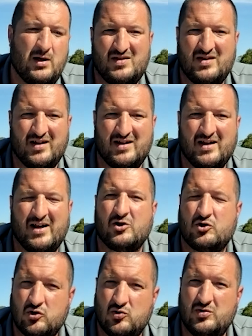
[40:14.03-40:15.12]
to get a
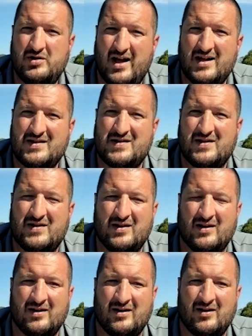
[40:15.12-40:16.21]
true test,
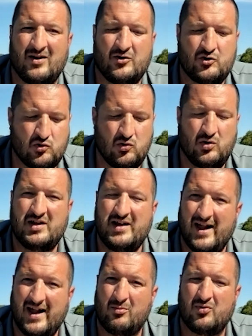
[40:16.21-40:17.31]
a truly
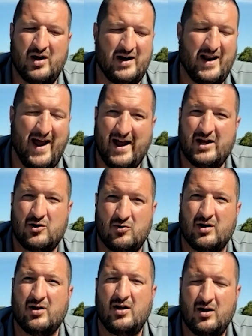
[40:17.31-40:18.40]
calibrated,
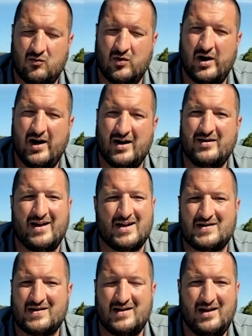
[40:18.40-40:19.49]
accurate radon
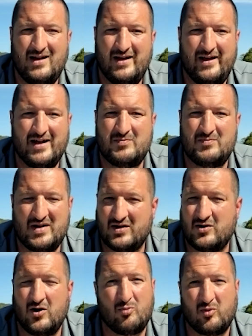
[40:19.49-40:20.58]
test, it's best to
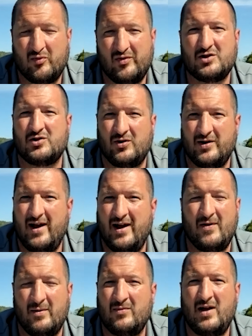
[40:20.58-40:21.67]
call a professional and have
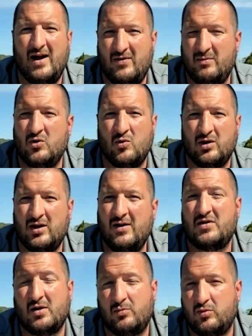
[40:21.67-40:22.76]
them do it. Leave
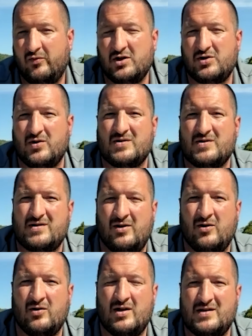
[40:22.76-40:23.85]
it to the professionals,
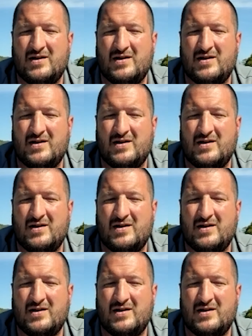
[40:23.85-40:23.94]
as they